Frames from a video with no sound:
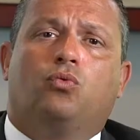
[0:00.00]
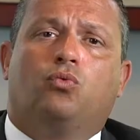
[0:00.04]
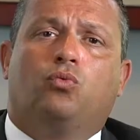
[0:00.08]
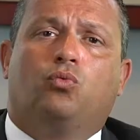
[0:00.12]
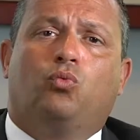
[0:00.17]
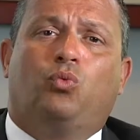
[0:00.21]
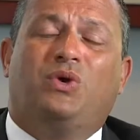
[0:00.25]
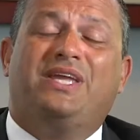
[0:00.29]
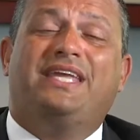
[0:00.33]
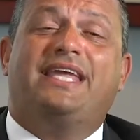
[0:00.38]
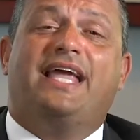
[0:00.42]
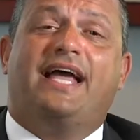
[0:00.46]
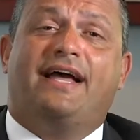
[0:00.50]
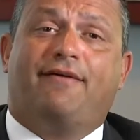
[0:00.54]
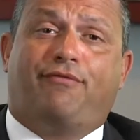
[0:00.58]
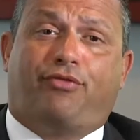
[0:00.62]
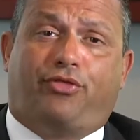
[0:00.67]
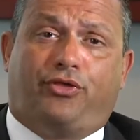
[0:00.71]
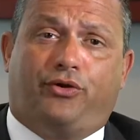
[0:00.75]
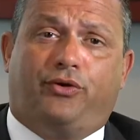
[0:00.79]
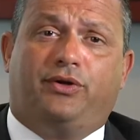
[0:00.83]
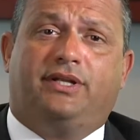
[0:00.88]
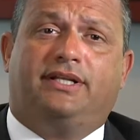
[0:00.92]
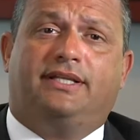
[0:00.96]
We have
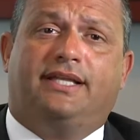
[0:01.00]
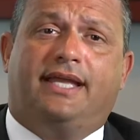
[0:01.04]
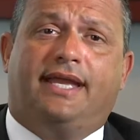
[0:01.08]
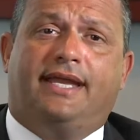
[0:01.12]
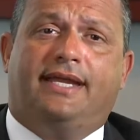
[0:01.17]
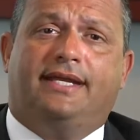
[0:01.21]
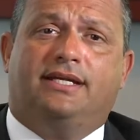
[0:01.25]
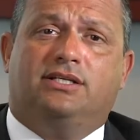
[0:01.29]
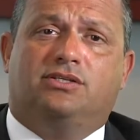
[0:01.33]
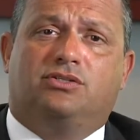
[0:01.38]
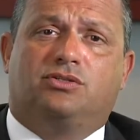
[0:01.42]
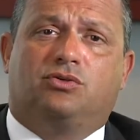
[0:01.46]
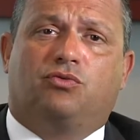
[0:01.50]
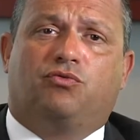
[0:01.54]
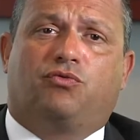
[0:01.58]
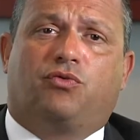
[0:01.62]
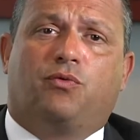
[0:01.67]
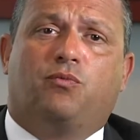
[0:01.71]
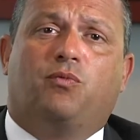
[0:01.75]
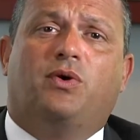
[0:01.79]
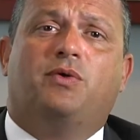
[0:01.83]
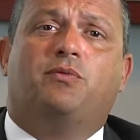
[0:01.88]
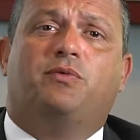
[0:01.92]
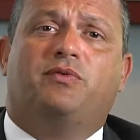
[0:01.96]
30 days
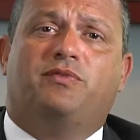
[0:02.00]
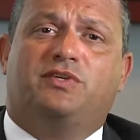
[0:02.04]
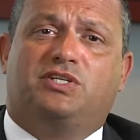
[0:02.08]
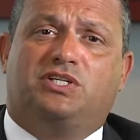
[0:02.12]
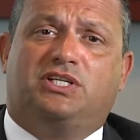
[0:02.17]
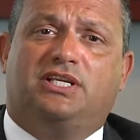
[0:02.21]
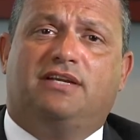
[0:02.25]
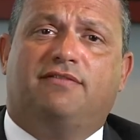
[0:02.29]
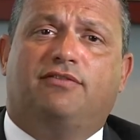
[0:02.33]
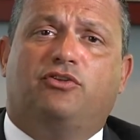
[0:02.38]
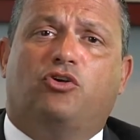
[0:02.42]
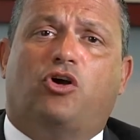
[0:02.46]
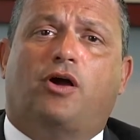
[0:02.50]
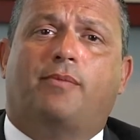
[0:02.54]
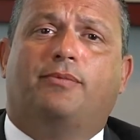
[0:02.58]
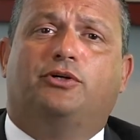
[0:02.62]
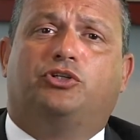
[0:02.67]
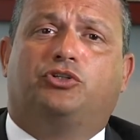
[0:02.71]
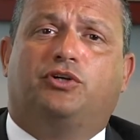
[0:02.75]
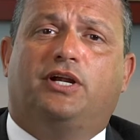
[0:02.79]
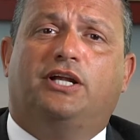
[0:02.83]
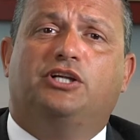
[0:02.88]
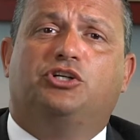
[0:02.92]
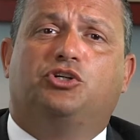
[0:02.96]
from when we receive the
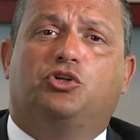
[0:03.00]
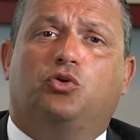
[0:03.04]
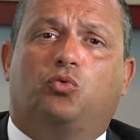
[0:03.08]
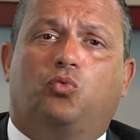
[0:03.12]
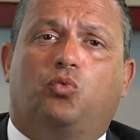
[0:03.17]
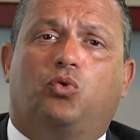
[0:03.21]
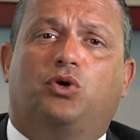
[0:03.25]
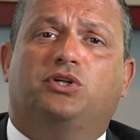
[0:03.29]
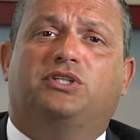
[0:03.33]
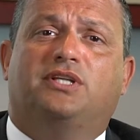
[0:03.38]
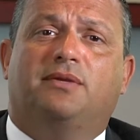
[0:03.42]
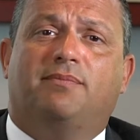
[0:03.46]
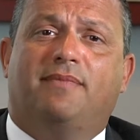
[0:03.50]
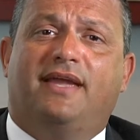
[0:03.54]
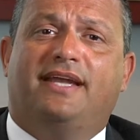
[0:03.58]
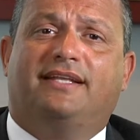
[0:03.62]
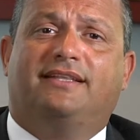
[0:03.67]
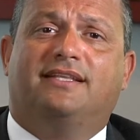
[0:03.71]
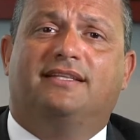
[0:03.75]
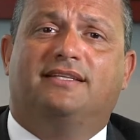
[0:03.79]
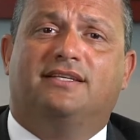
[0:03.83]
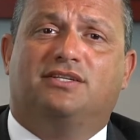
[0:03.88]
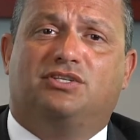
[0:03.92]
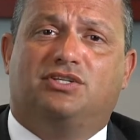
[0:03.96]
arbitration award to make
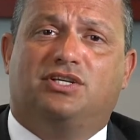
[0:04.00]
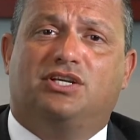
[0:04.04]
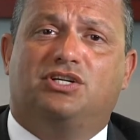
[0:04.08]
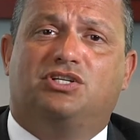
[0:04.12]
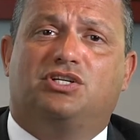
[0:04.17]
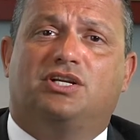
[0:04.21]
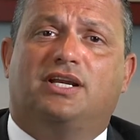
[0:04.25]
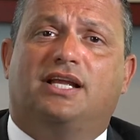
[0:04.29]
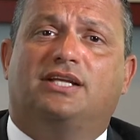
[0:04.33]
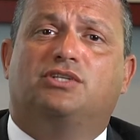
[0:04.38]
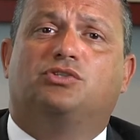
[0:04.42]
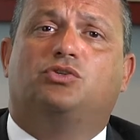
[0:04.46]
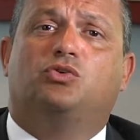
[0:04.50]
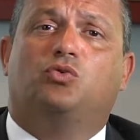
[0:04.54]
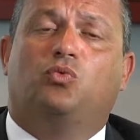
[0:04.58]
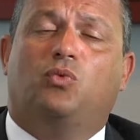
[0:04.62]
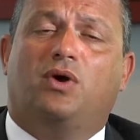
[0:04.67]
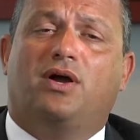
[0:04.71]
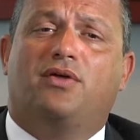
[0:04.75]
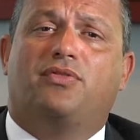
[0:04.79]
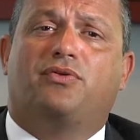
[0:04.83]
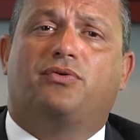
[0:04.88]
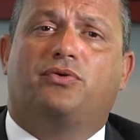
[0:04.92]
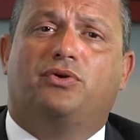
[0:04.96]
the decision as to
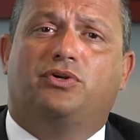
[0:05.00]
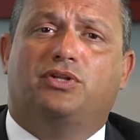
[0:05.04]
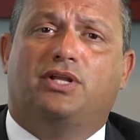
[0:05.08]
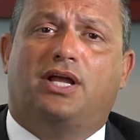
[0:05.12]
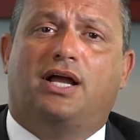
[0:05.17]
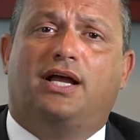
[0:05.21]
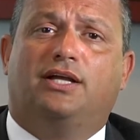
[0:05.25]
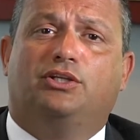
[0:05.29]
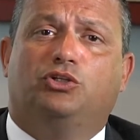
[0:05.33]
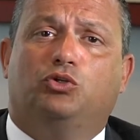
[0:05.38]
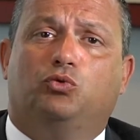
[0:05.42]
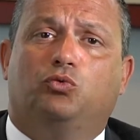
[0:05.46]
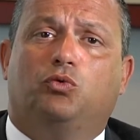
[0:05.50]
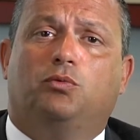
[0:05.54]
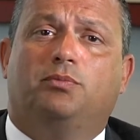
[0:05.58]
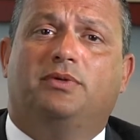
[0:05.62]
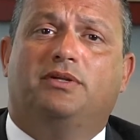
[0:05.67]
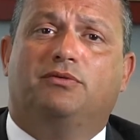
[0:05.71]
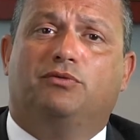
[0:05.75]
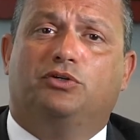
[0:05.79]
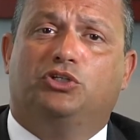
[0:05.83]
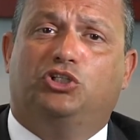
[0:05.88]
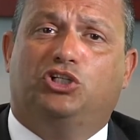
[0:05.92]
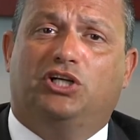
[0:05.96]
whether or not you will
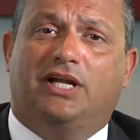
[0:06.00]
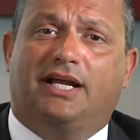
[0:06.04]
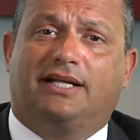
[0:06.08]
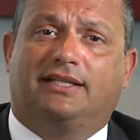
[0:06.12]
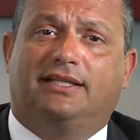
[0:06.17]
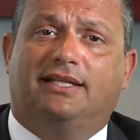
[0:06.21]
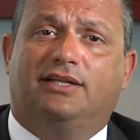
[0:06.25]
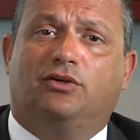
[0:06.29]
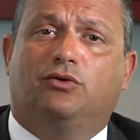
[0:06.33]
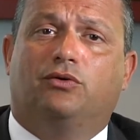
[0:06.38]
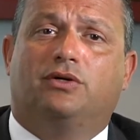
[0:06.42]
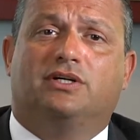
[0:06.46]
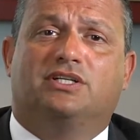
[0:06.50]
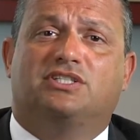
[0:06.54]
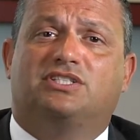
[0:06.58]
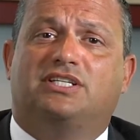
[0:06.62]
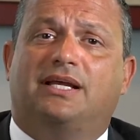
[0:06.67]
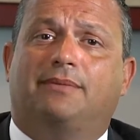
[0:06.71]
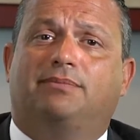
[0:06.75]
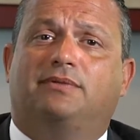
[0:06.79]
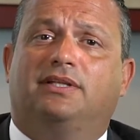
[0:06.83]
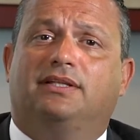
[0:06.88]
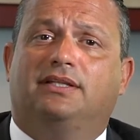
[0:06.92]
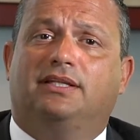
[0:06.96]
be rejecting or
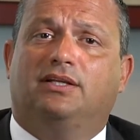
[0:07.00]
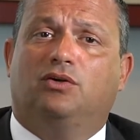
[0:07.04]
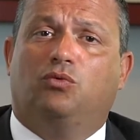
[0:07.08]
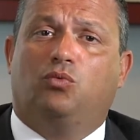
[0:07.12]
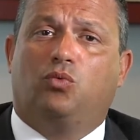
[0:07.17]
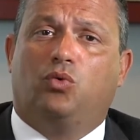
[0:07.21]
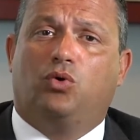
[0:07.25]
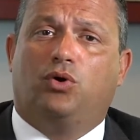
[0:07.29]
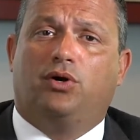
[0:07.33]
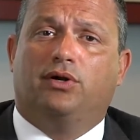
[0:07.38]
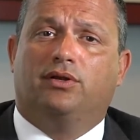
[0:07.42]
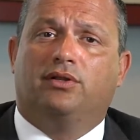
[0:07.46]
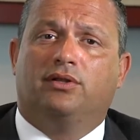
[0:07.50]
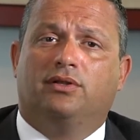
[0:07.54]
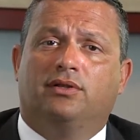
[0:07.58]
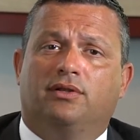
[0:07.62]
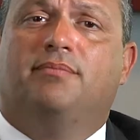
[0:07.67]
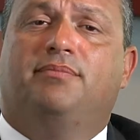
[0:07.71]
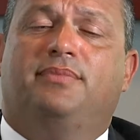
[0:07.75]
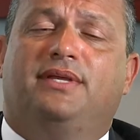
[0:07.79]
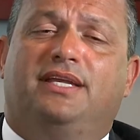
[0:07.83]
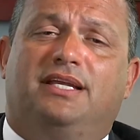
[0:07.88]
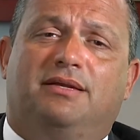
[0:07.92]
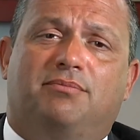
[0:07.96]
accepting the award,
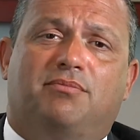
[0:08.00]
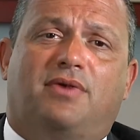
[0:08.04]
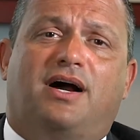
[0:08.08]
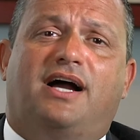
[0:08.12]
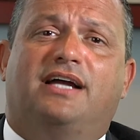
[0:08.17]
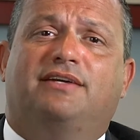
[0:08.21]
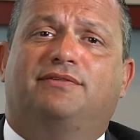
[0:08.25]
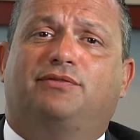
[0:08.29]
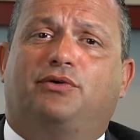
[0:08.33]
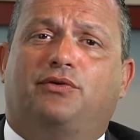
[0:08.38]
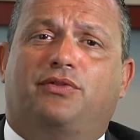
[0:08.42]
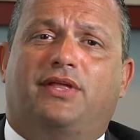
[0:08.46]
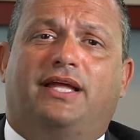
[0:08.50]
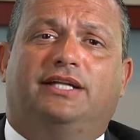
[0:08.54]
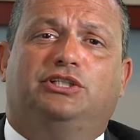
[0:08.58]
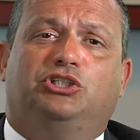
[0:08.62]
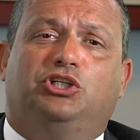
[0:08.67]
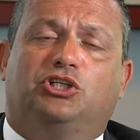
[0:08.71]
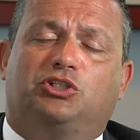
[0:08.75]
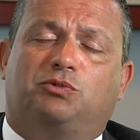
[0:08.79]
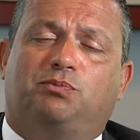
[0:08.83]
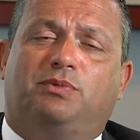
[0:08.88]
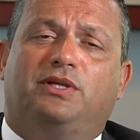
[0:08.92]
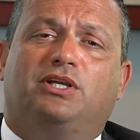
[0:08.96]
being mindful that
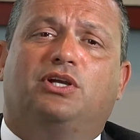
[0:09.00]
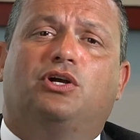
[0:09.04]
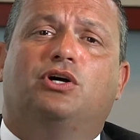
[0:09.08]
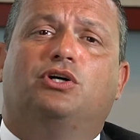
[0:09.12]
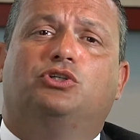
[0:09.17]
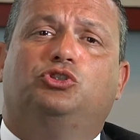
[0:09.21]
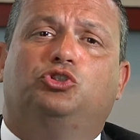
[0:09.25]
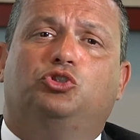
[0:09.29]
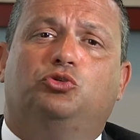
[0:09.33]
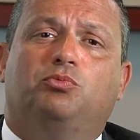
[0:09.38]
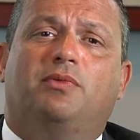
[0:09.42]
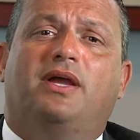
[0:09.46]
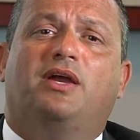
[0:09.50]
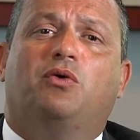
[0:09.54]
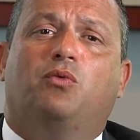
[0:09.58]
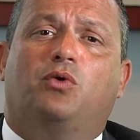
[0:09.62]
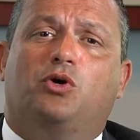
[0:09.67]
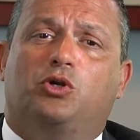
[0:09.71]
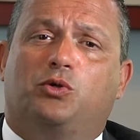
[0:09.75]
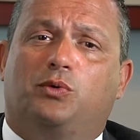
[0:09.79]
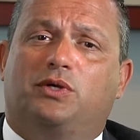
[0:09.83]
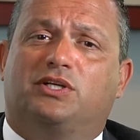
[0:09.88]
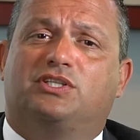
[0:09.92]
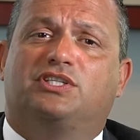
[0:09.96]
just because you may
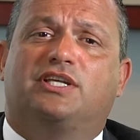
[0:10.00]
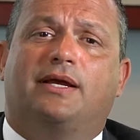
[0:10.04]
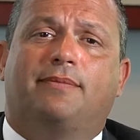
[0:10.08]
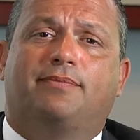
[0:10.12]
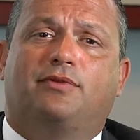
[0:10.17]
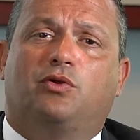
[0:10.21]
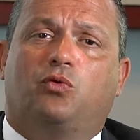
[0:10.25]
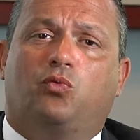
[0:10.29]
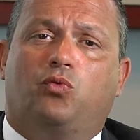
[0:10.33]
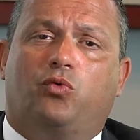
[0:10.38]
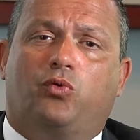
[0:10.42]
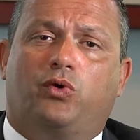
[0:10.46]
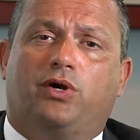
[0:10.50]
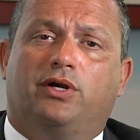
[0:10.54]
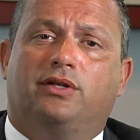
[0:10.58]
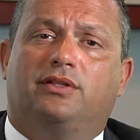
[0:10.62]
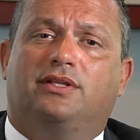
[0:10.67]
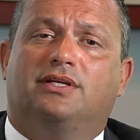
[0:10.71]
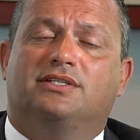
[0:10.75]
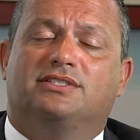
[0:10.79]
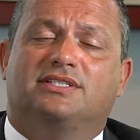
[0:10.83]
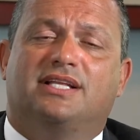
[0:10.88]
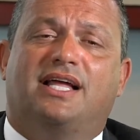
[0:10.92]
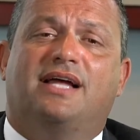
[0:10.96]
want to accept the award
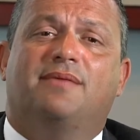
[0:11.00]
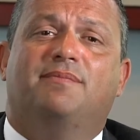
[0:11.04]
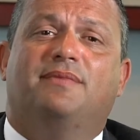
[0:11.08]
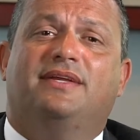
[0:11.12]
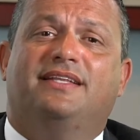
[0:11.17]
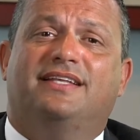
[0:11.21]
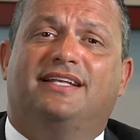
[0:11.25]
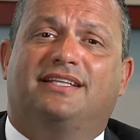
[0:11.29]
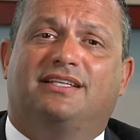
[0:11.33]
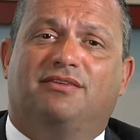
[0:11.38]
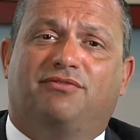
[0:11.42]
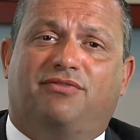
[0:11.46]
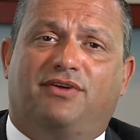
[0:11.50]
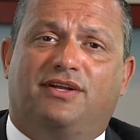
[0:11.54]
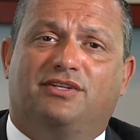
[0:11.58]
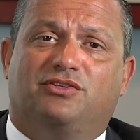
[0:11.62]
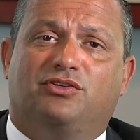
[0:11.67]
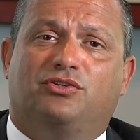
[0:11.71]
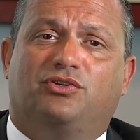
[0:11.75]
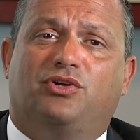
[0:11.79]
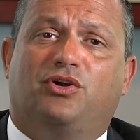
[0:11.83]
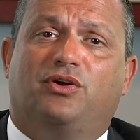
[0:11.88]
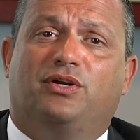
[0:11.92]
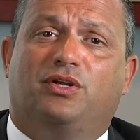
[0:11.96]
does not mean that the defense
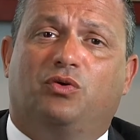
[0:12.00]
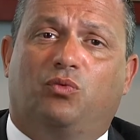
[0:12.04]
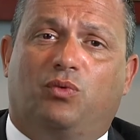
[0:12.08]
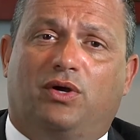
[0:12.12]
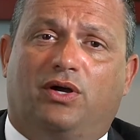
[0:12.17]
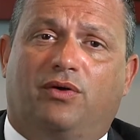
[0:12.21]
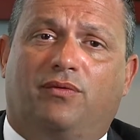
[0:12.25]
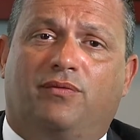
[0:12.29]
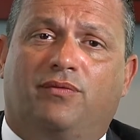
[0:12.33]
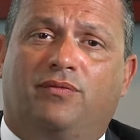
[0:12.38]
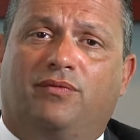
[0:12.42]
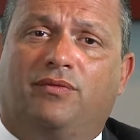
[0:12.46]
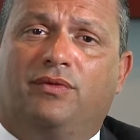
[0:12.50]
attorney will.